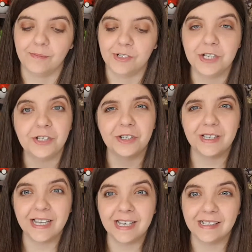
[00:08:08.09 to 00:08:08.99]
gender
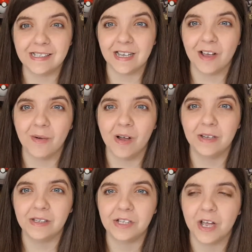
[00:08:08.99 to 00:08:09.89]
things that go on
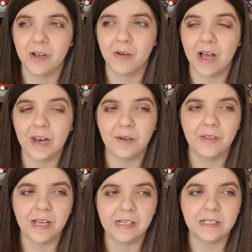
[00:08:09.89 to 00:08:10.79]
in the show. I know
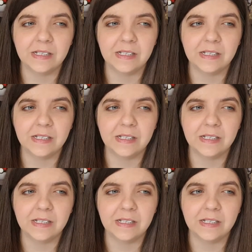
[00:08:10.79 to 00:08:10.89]
that